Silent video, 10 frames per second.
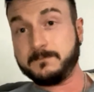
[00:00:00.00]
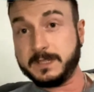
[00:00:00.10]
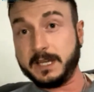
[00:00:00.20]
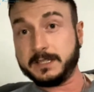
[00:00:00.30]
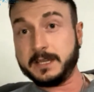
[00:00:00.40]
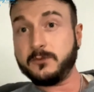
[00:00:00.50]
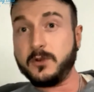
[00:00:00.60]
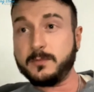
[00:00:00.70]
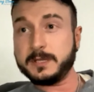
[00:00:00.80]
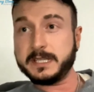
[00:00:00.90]
Zach
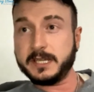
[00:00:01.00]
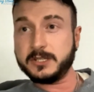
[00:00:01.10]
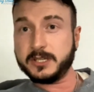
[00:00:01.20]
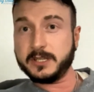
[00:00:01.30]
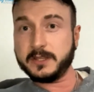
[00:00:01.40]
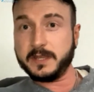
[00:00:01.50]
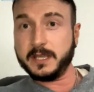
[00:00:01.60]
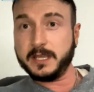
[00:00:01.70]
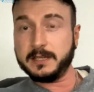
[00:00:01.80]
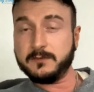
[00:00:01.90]
Devereaux. I'll be teaching
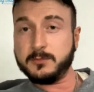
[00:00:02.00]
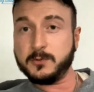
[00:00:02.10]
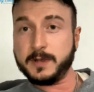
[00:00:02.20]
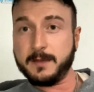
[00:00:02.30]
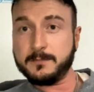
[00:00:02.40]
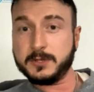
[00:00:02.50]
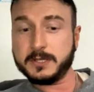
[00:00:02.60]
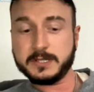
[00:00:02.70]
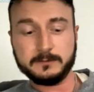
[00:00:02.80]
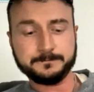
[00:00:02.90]
the Liverpool
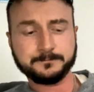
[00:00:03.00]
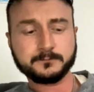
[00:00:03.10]
campus,